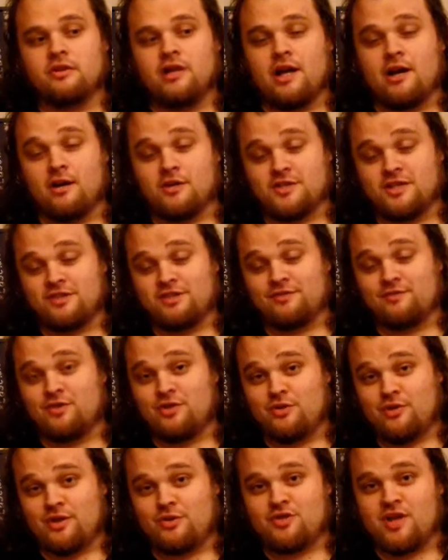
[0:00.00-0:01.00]
Heretics of
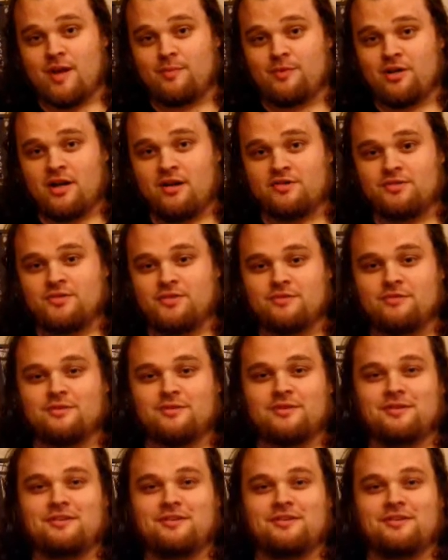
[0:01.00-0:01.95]
Dune, and Chapter House Dune.